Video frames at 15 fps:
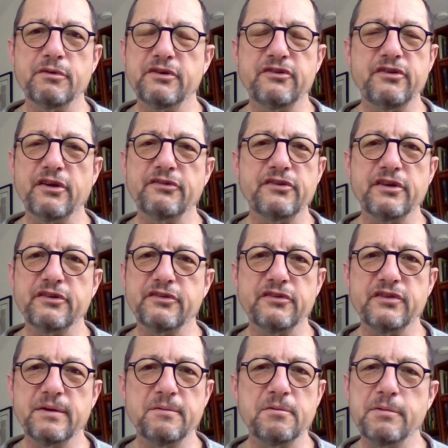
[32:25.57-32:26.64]
which just
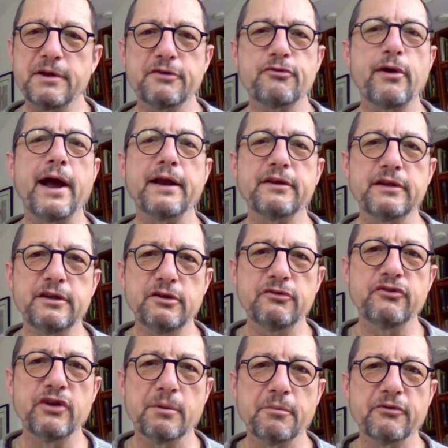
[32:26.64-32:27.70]
doesn't seem to be attracting
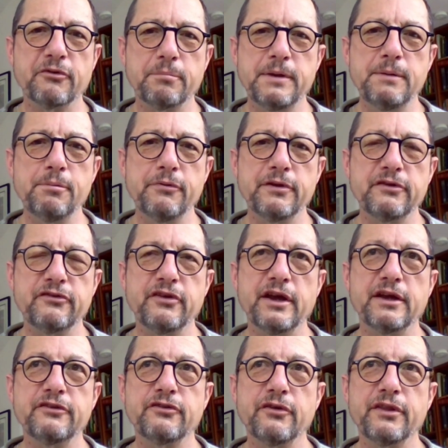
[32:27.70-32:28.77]
huge numbers of people these
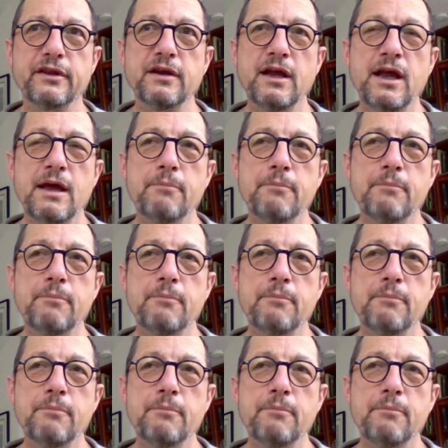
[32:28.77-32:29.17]
days. So that